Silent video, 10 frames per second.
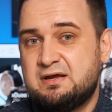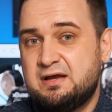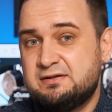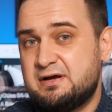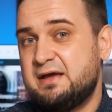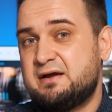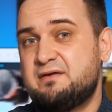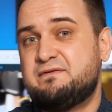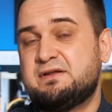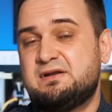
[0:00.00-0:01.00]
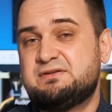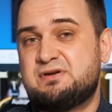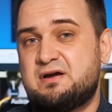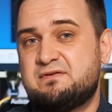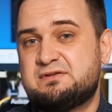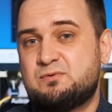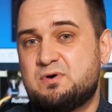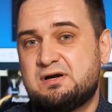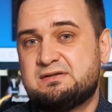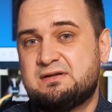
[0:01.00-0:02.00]
and I can finally travel the
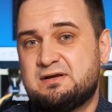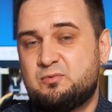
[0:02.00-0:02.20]
world